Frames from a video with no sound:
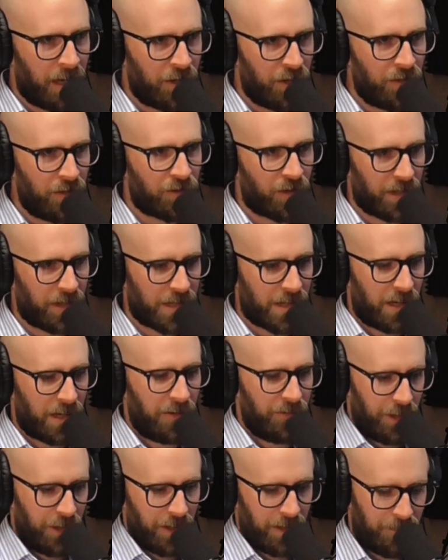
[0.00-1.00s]
a neutron
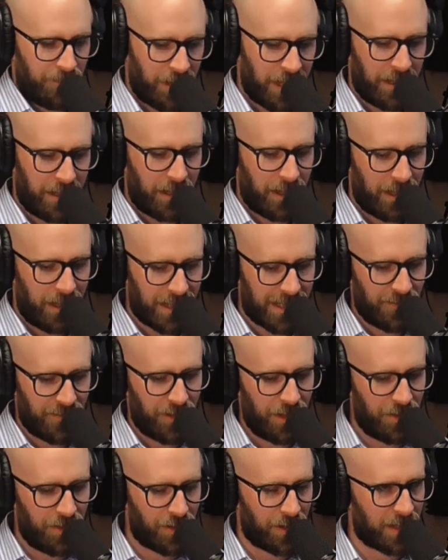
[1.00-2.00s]
star, if you got a pint glass
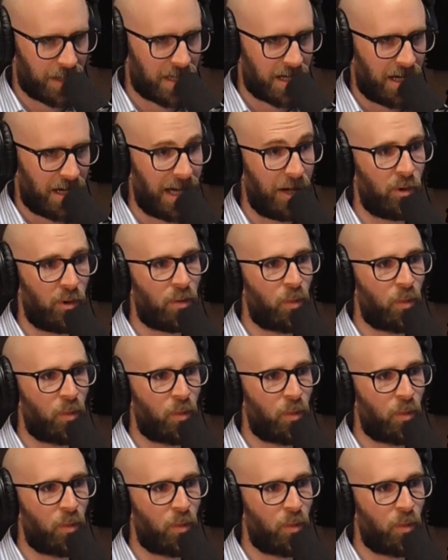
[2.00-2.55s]
of neutron star,